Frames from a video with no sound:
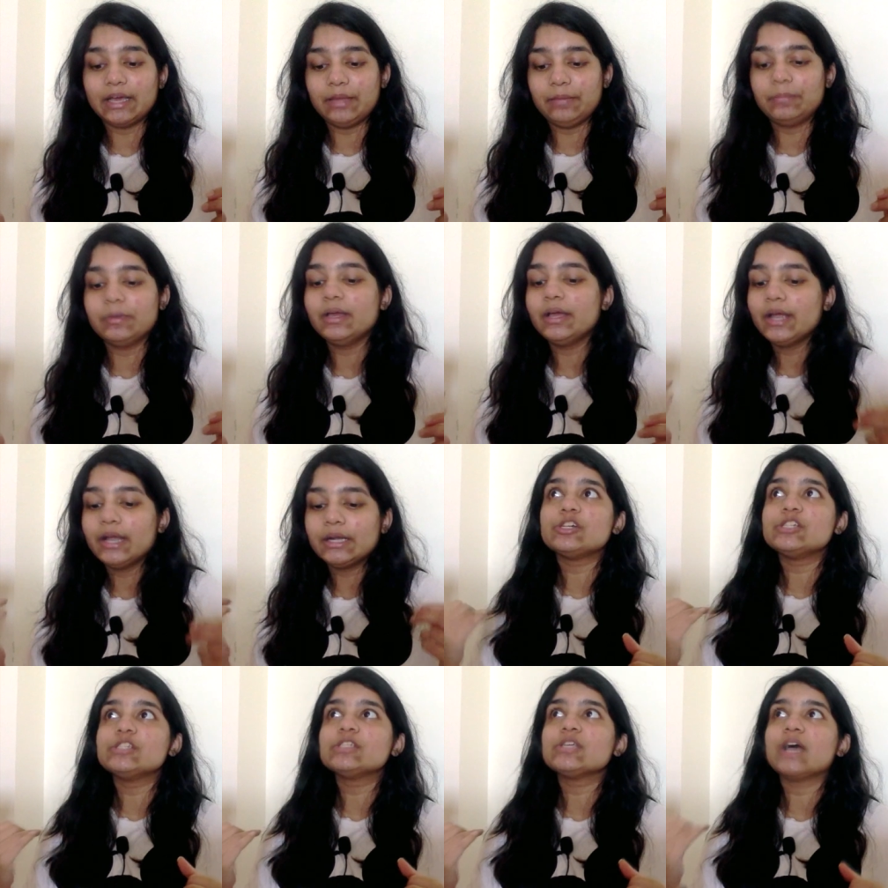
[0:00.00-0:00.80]
time
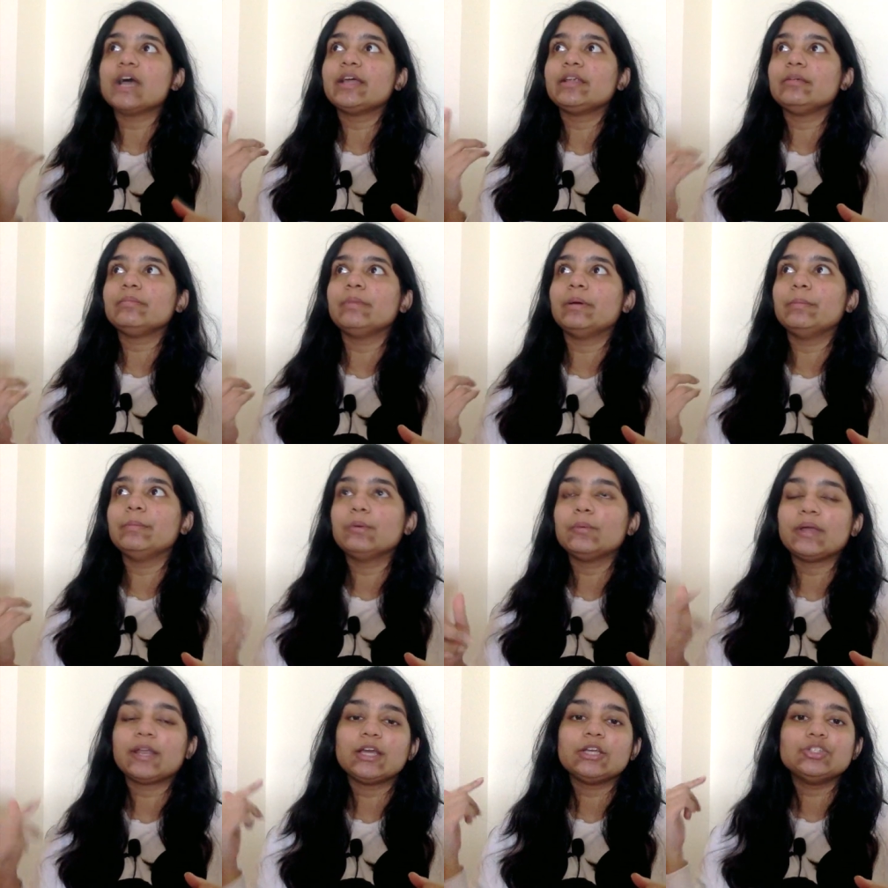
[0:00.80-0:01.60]
because I remember
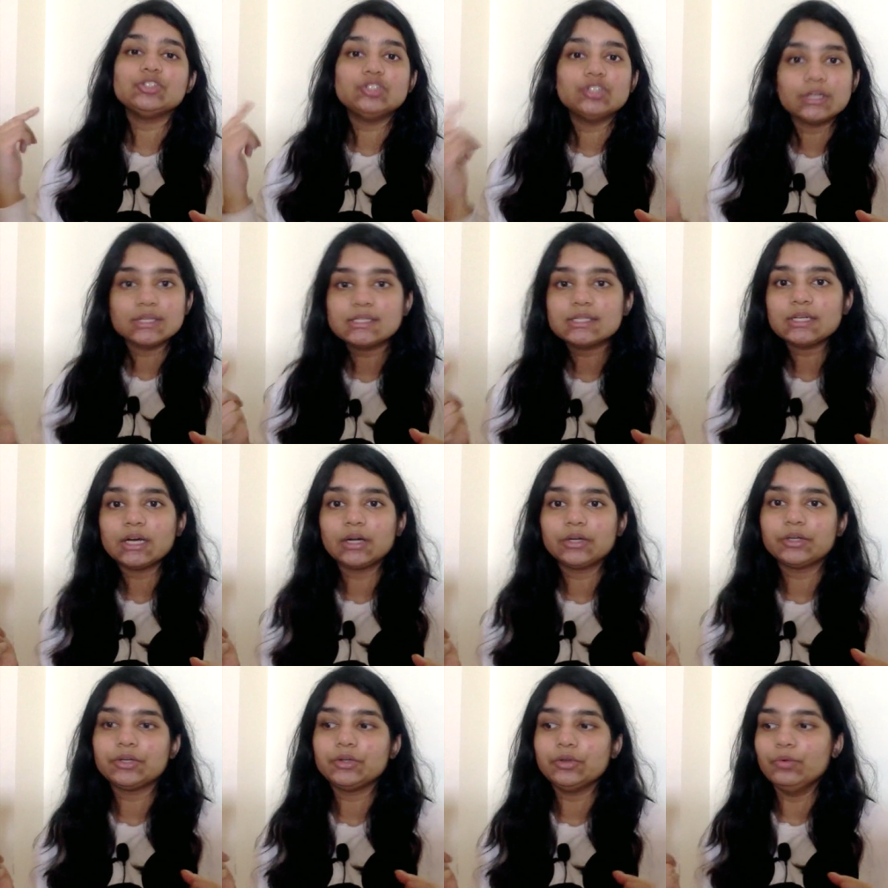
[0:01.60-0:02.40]
when I just
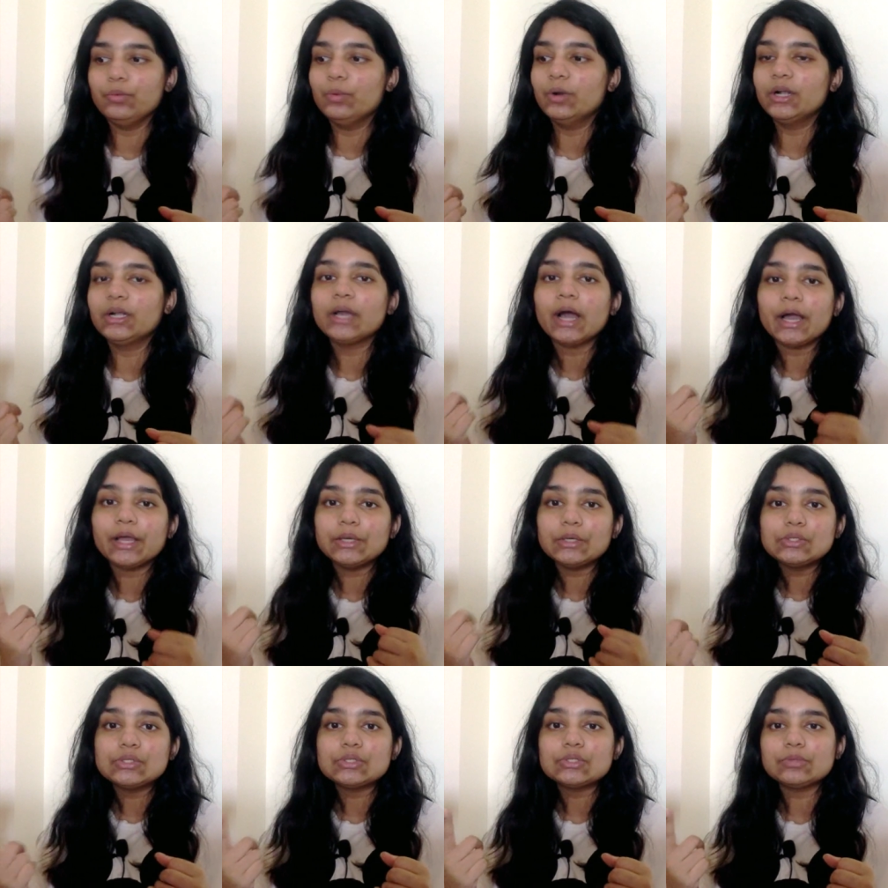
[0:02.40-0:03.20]
started UWorld, I
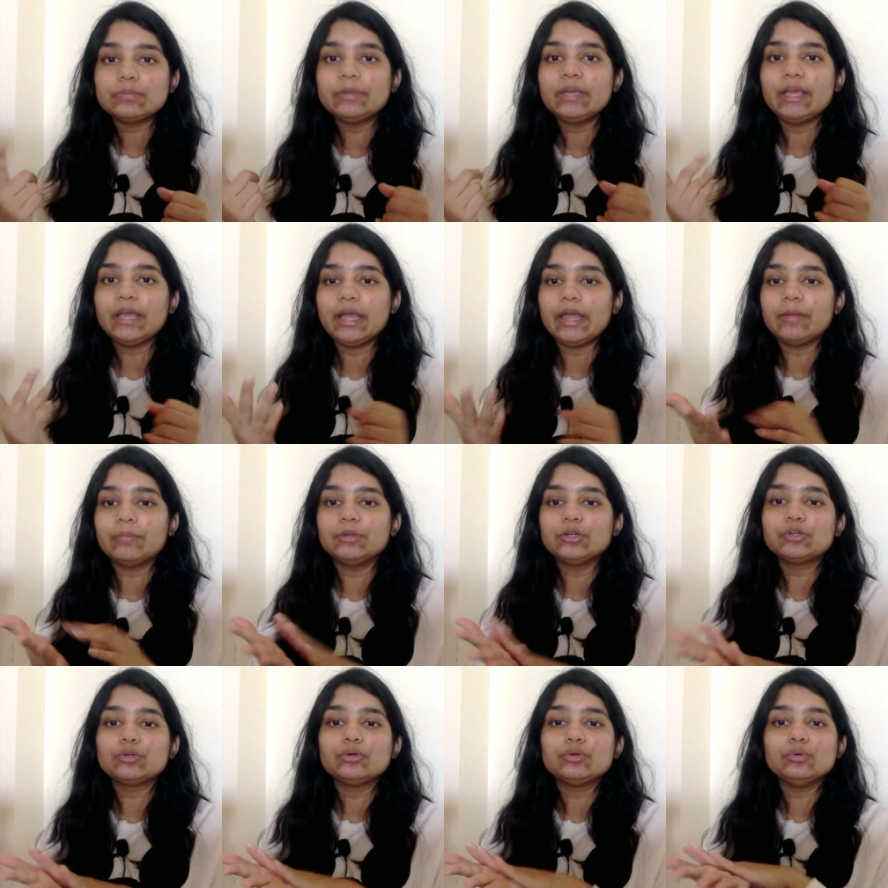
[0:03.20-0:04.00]
used to be
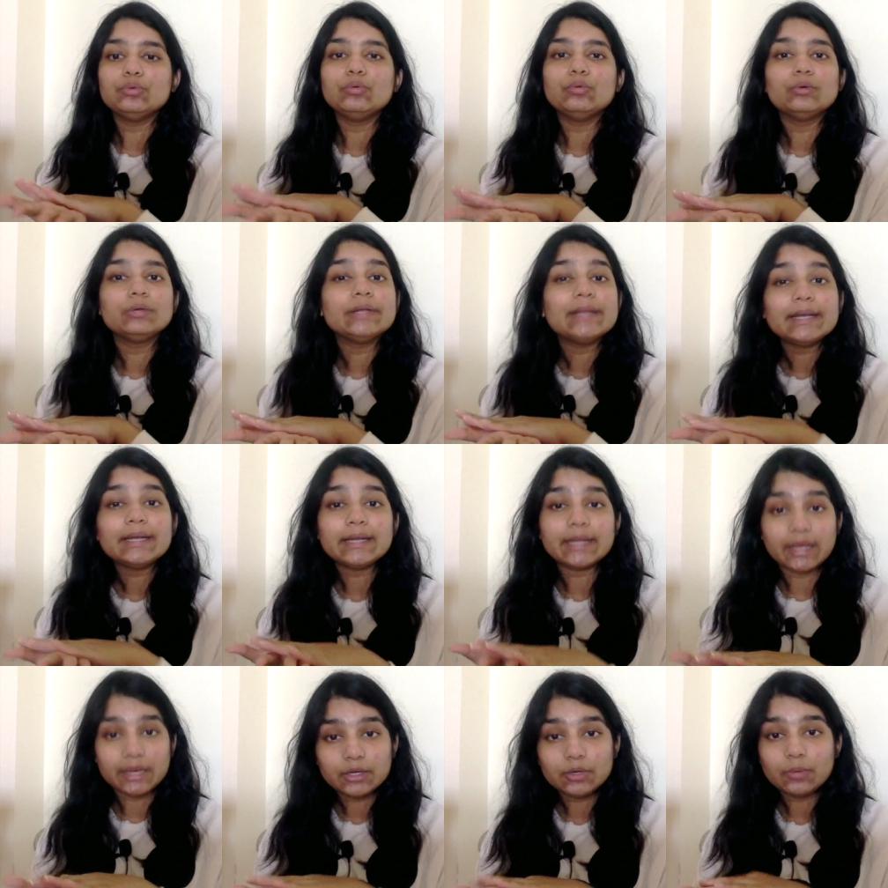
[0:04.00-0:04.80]
able to do only
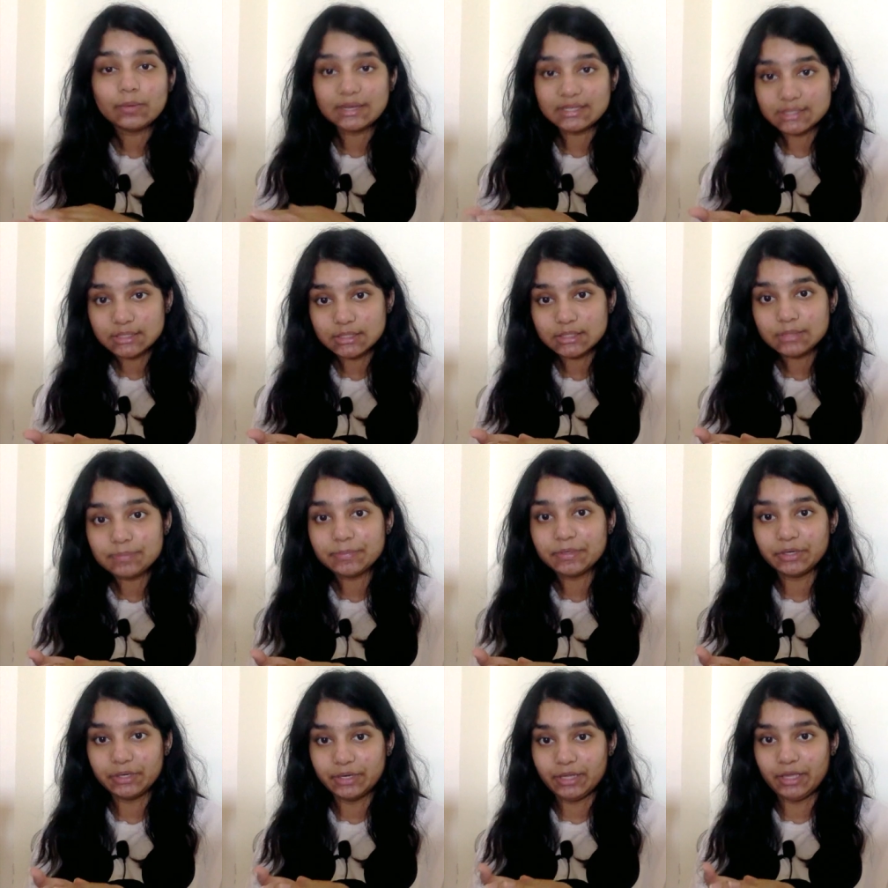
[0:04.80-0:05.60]
10 questions
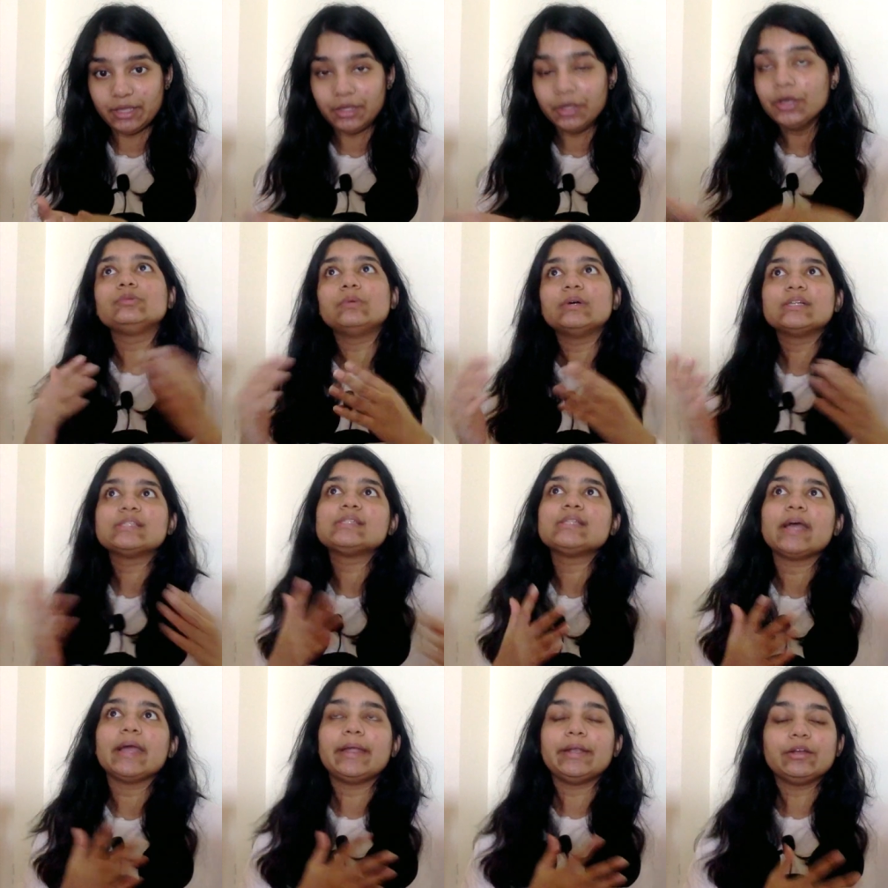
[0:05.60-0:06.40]
per day. Towards
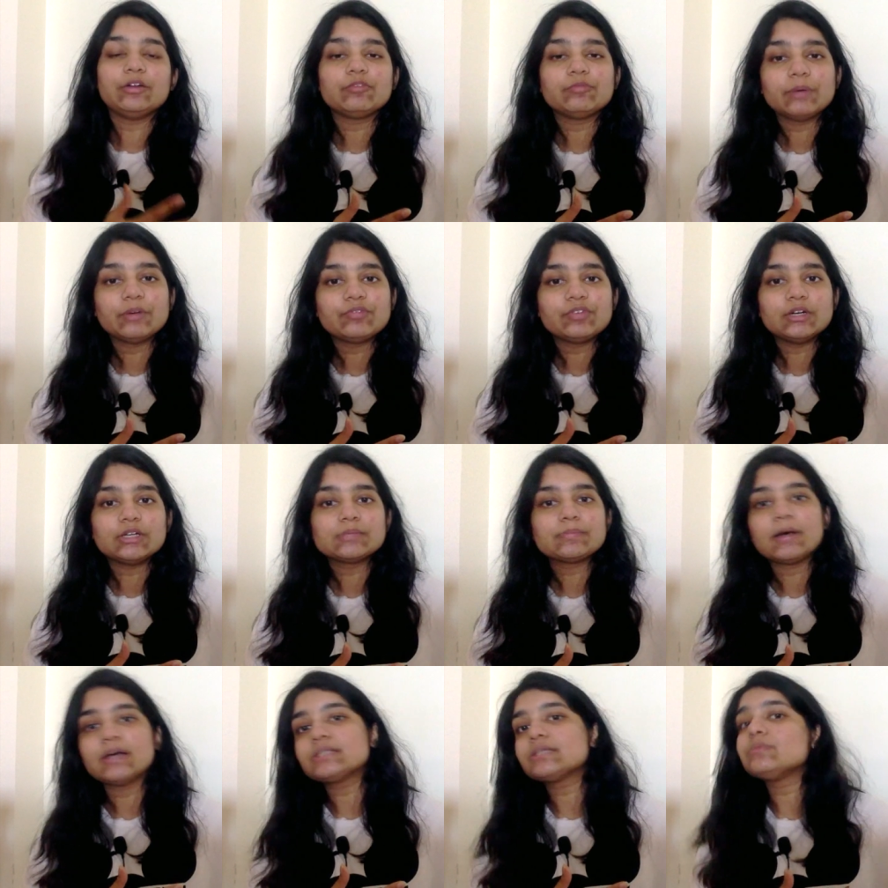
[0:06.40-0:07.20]
the end of my
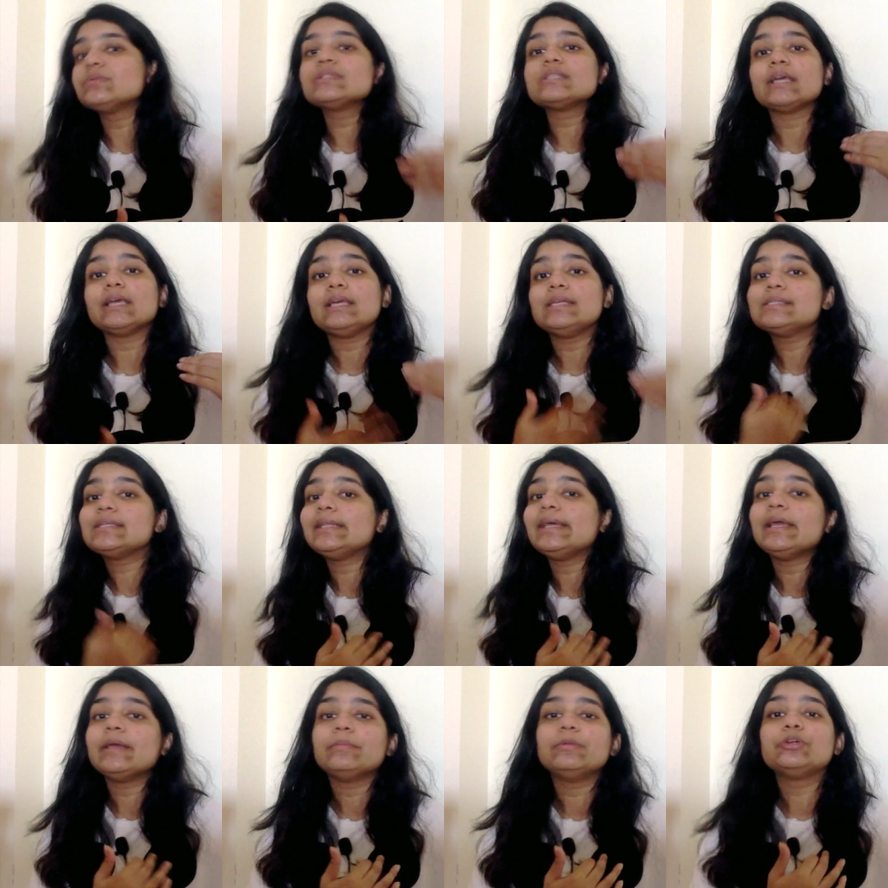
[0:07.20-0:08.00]
first pass, I was
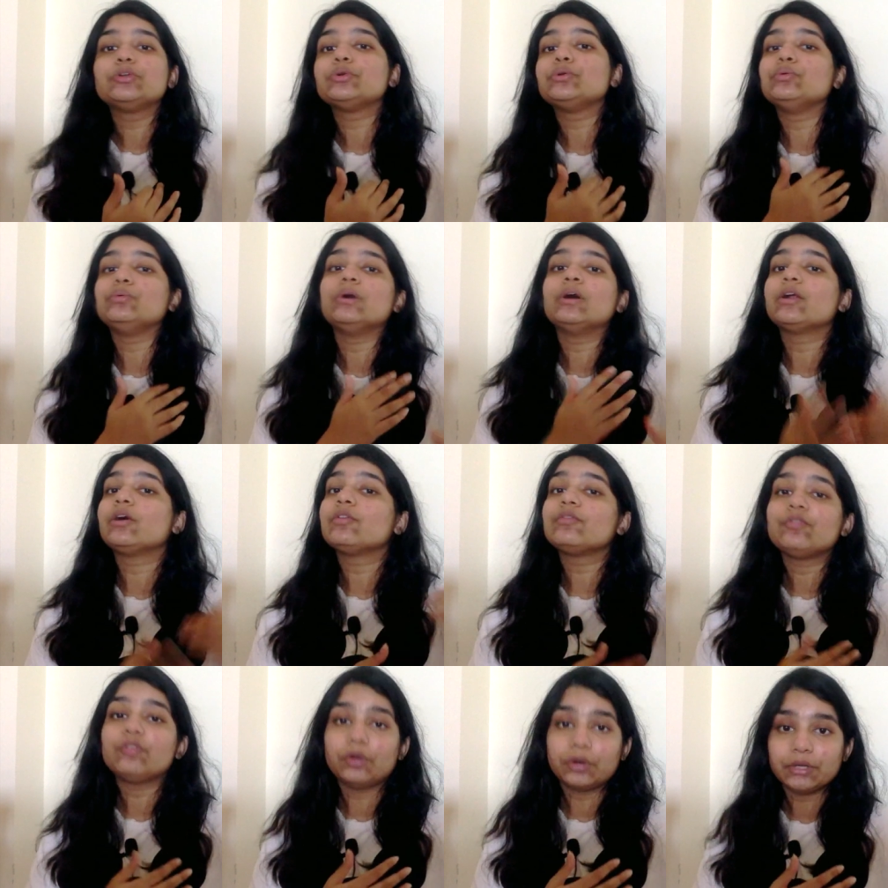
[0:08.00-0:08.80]
easily able to do
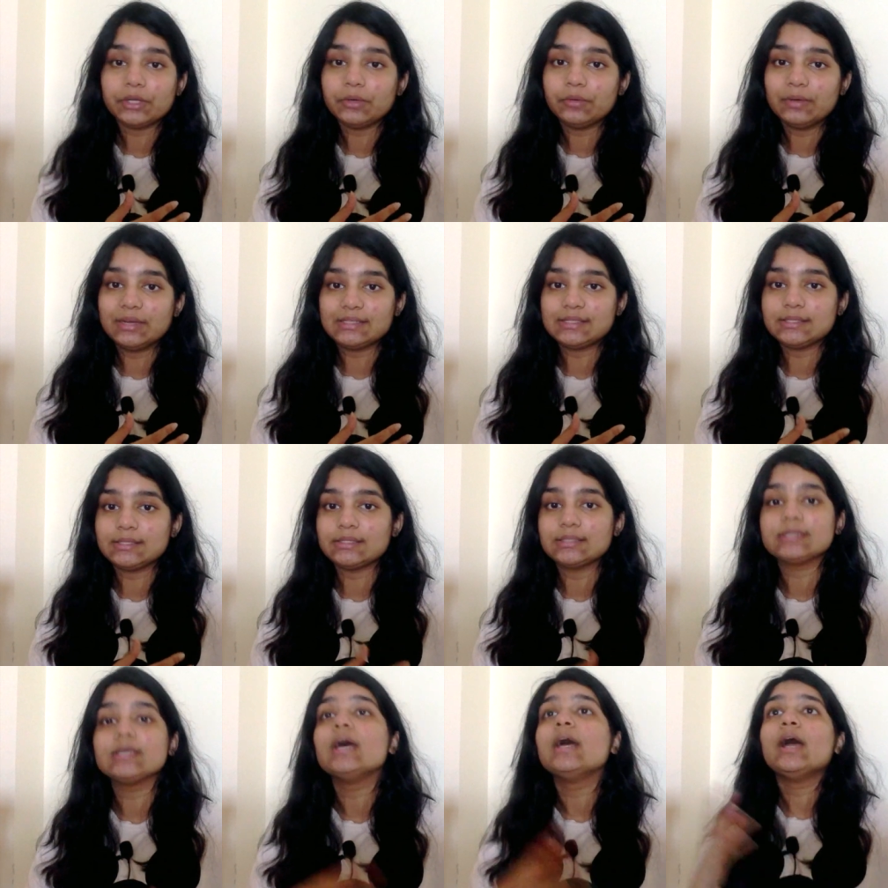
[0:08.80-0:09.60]
around 40
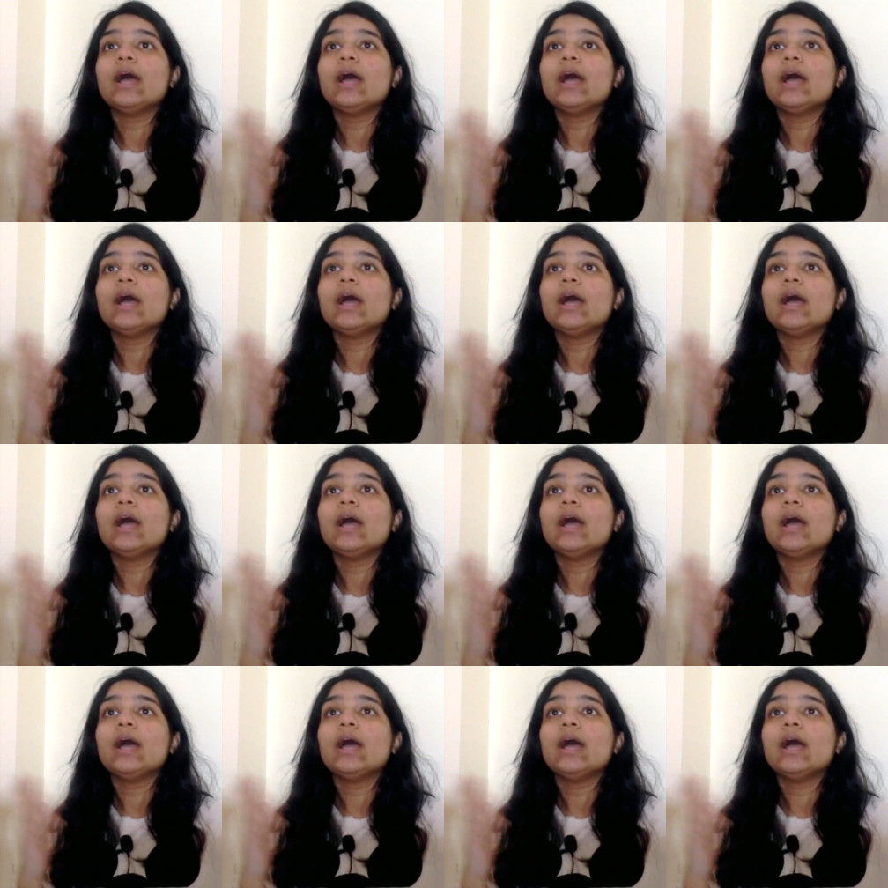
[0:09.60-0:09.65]
questions.